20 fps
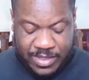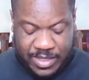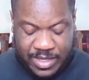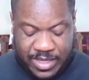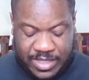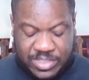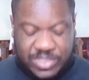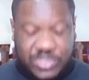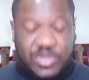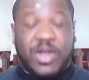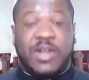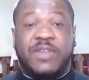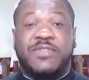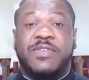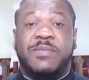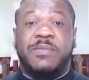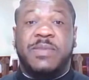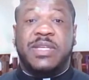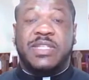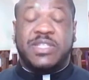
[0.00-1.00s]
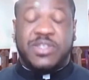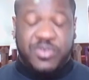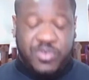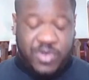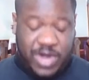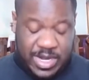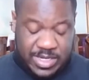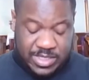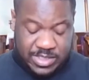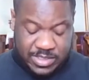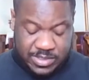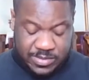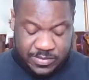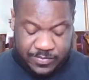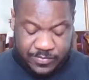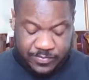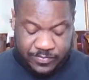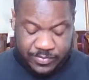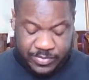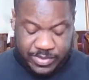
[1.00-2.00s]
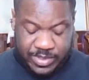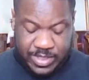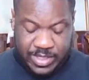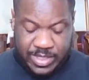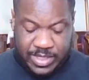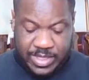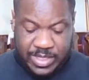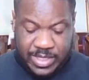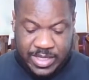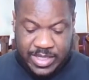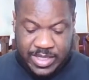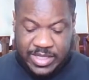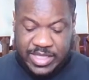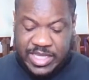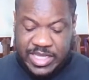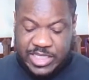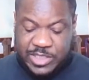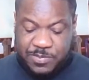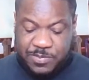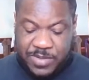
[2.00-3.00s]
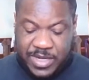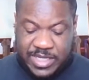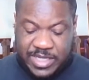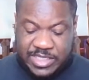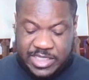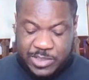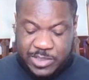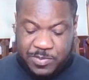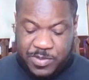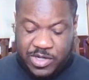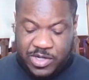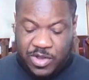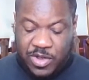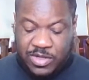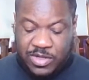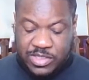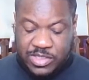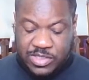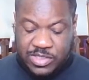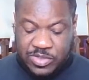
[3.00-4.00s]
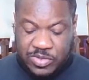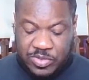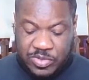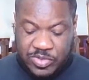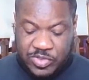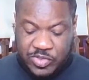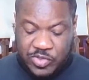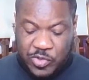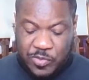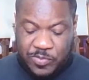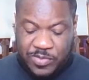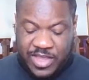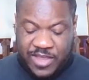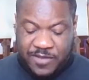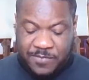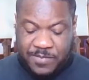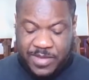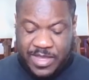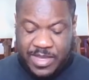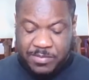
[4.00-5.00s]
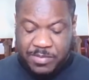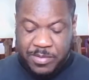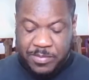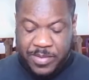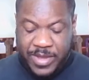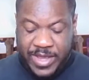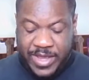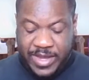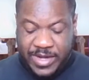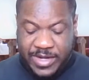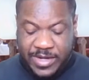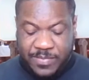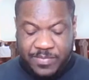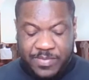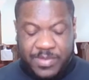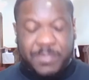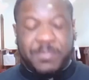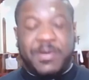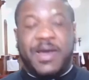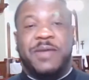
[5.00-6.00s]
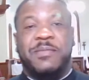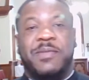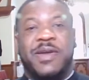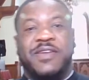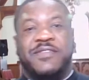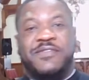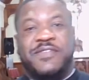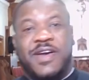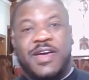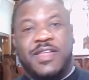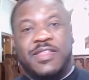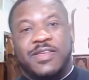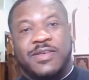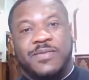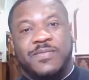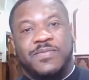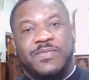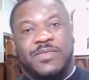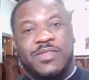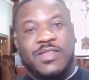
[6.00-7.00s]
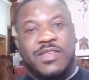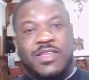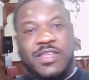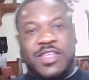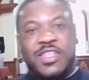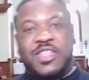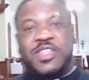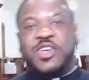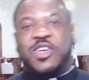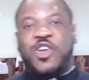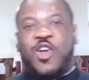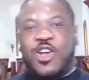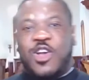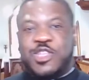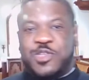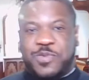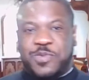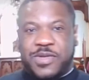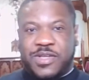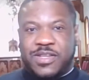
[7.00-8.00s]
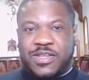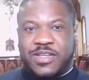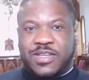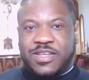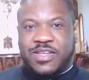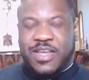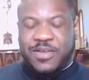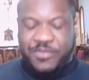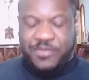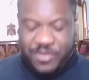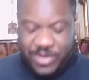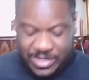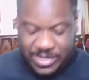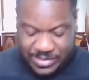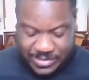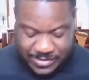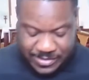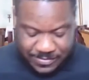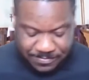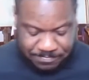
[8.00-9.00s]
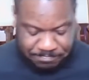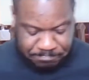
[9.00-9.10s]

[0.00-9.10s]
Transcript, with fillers: is not for me to grant. These places belong to those whom they have been prepared by my Father. The Gospel of Christ.